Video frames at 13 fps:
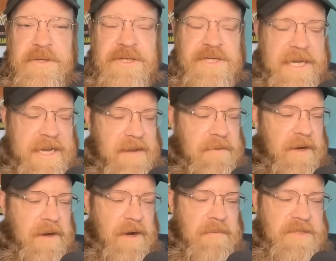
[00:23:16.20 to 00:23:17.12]
be sure to check out
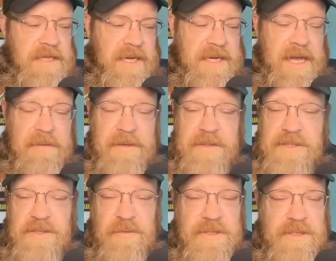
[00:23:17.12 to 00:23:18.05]
BearingArms.com.
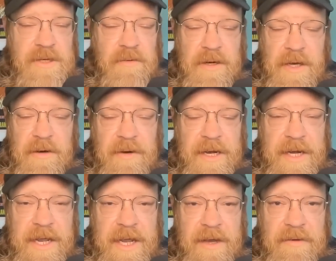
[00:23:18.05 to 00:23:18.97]
There's so much going on
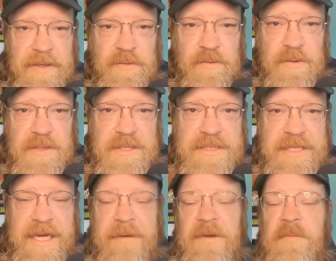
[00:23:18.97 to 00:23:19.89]
right now in the world of the
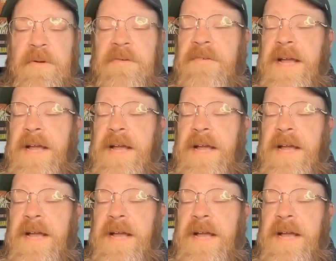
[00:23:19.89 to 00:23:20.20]
Second Amendment.